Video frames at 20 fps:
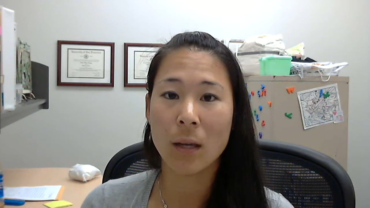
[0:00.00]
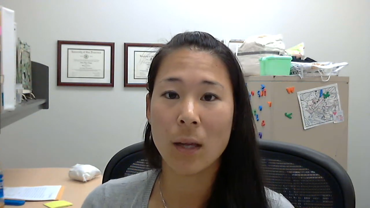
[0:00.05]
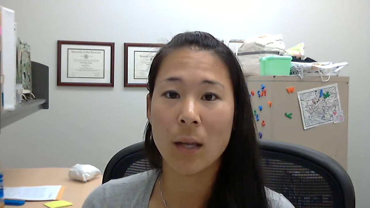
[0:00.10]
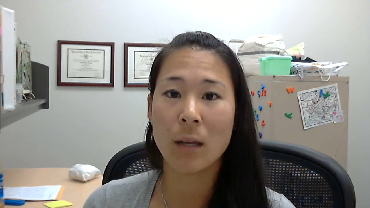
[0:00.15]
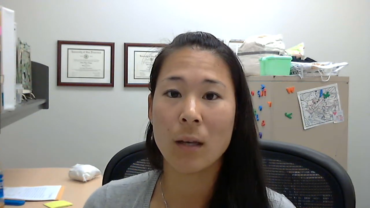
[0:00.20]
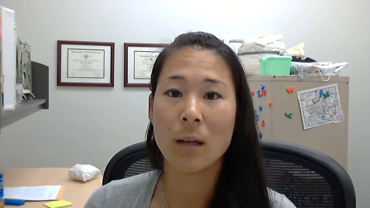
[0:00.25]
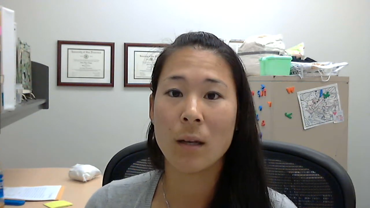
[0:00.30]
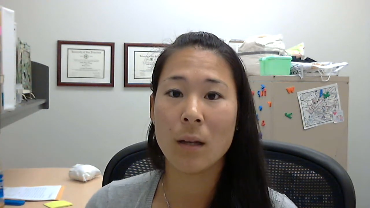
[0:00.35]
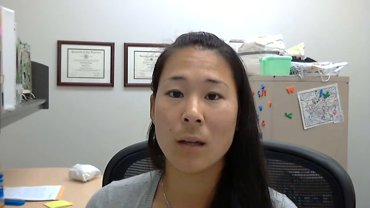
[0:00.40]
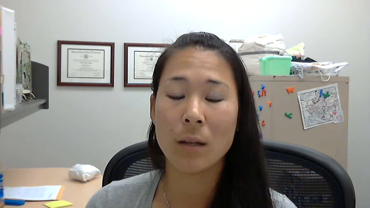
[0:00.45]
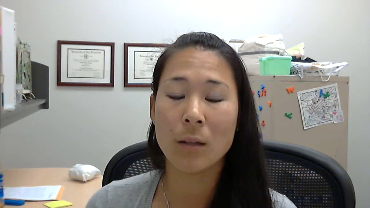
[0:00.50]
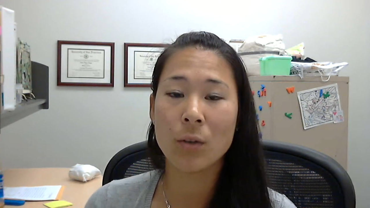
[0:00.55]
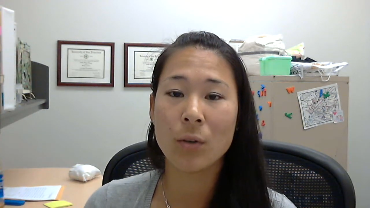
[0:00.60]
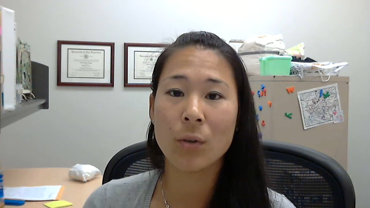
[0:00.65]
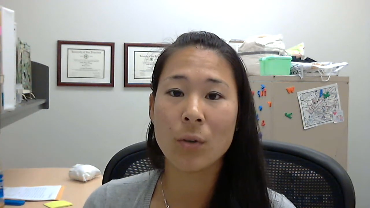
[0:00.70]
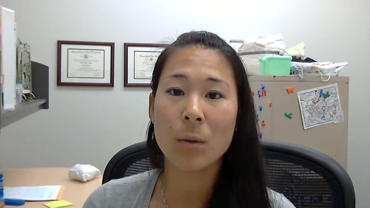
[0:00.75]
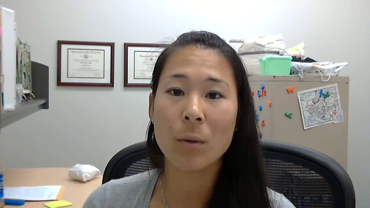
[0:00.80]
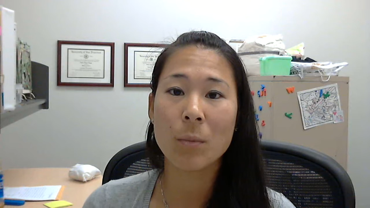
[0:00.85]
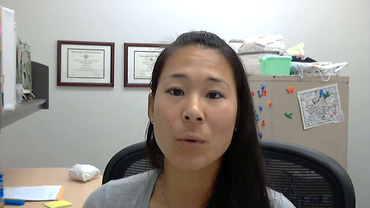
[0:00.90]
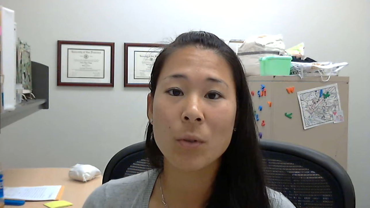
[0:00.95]
And, you know,
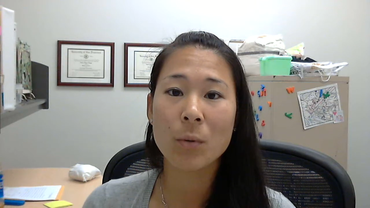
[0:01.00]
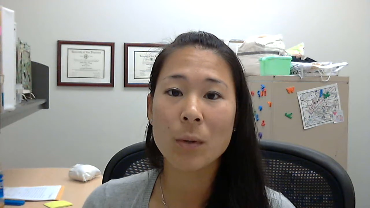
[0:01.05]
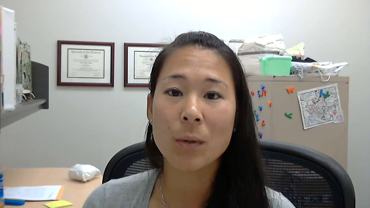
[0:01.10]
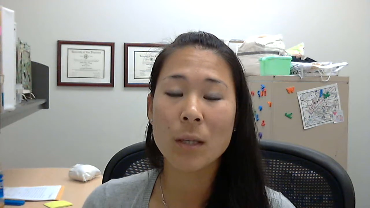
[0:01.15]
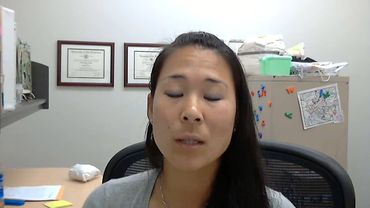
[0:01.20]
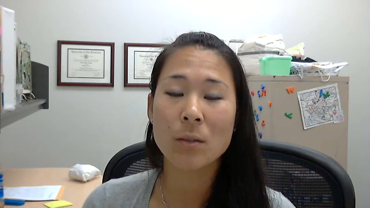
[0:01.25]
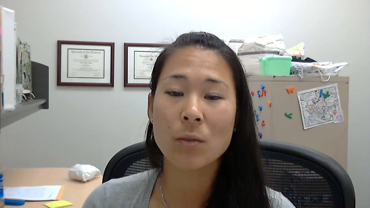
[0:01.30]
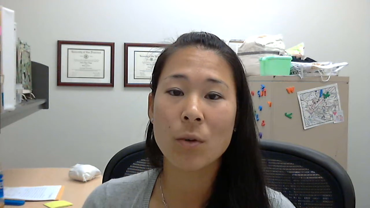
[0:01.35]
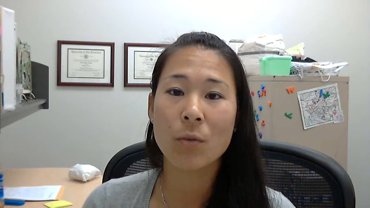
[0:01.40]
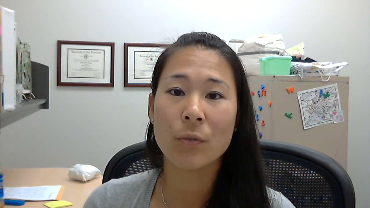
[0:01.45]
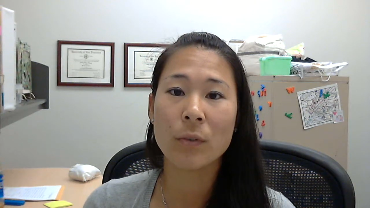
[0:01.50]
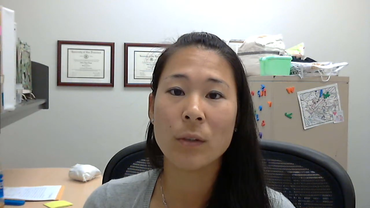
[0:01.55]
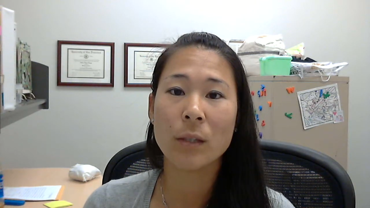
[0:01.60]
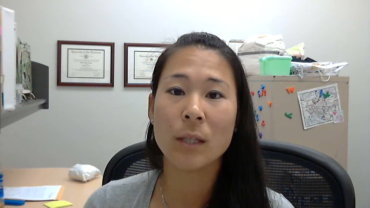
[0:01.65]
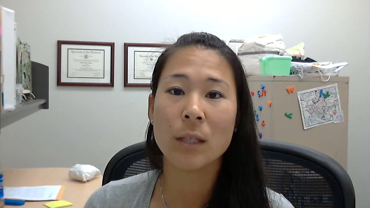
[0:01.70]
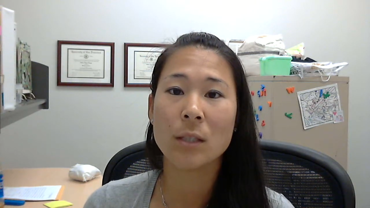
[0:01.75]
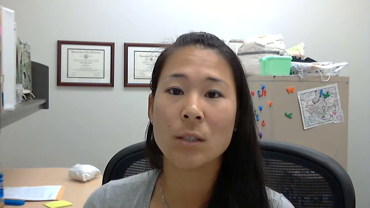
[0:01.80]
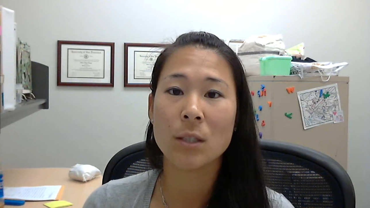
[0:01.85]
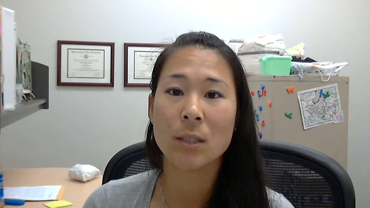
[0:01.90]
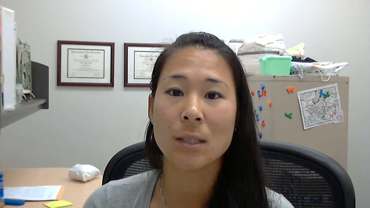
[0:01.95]
number three is
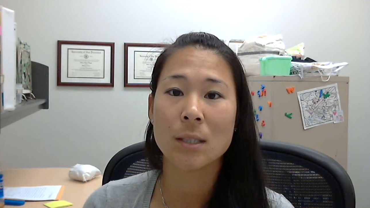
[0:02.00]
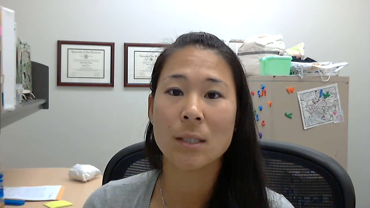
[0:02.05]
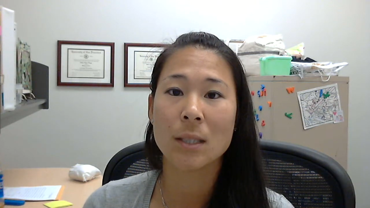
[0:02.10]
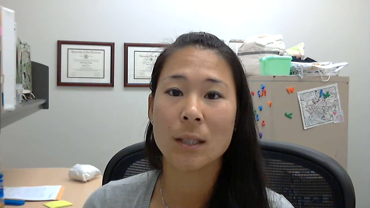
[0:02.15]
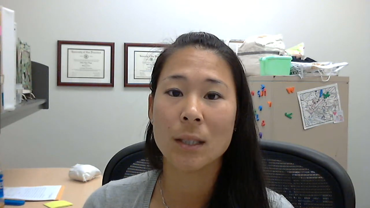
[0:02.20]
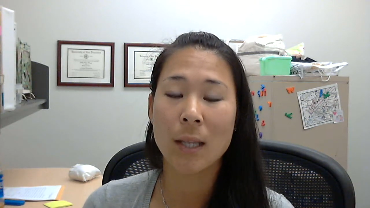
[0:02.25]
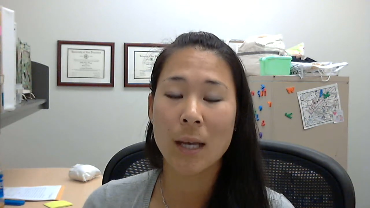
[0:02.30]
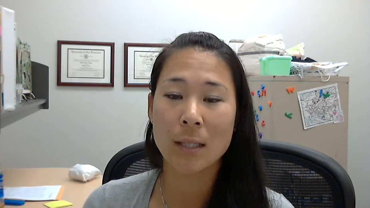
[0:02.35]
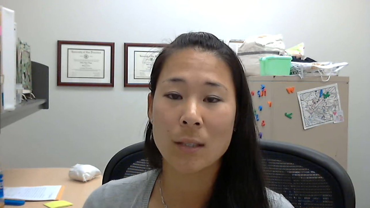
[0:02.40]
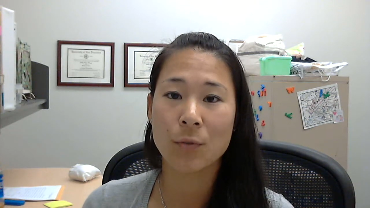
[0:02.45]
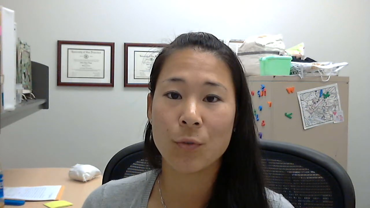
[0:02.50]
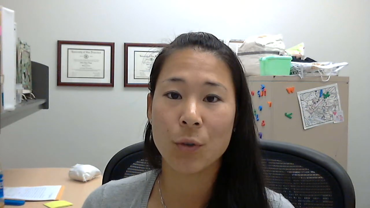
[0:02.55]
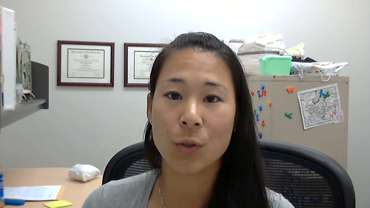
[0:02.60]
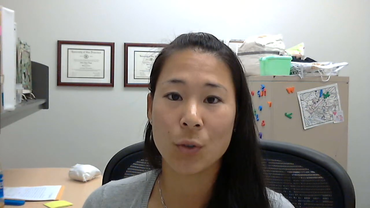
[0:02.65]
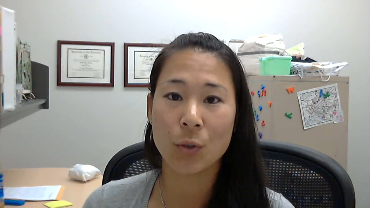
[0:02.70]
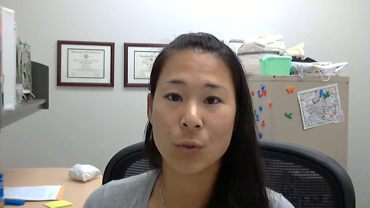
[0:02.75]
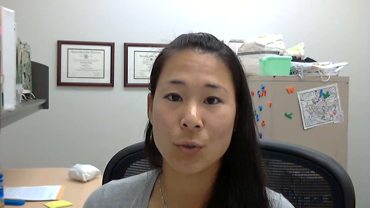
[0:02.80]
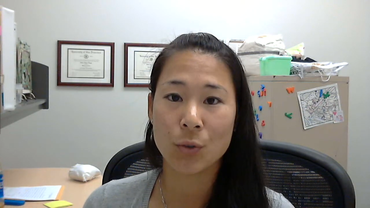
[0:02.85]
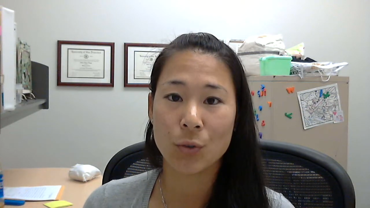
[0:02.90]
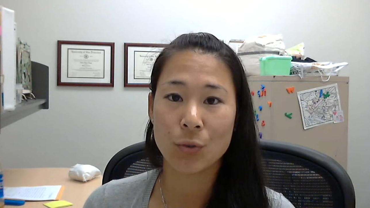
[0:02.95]
hopefully just less
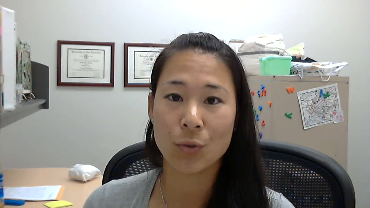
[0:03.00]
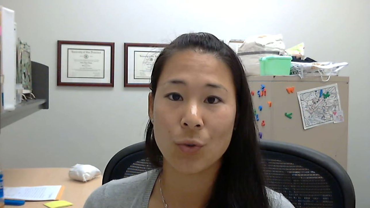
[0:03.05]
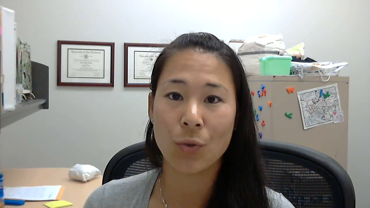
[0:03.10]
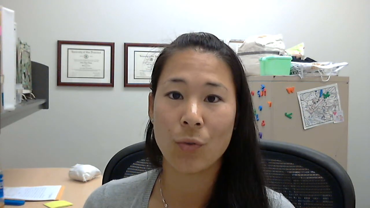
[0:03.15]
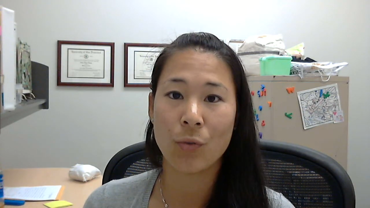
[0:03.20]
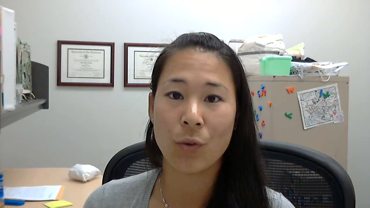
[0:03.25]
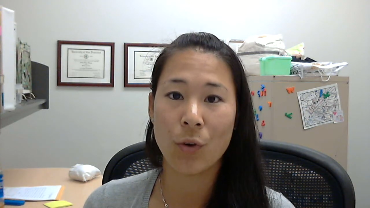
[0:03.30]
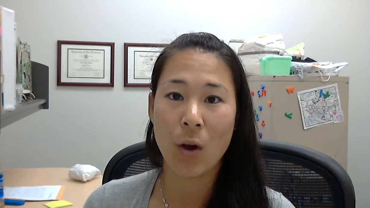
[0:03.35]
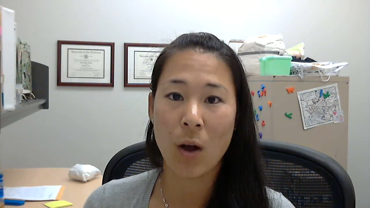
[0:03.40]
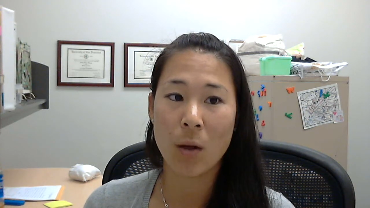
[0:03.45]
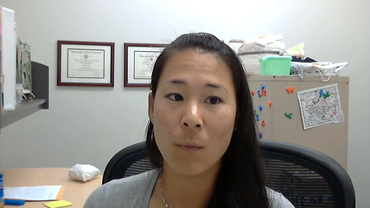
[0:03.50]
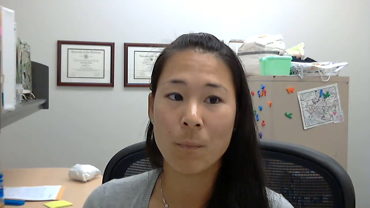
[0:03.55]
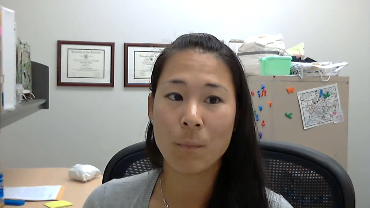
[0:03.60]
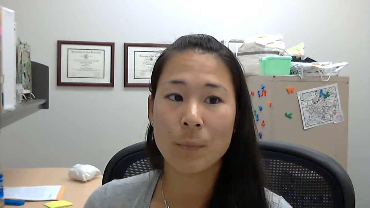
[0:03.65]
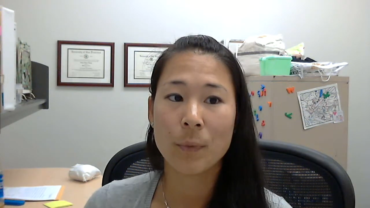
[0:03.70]
foreclosures overall.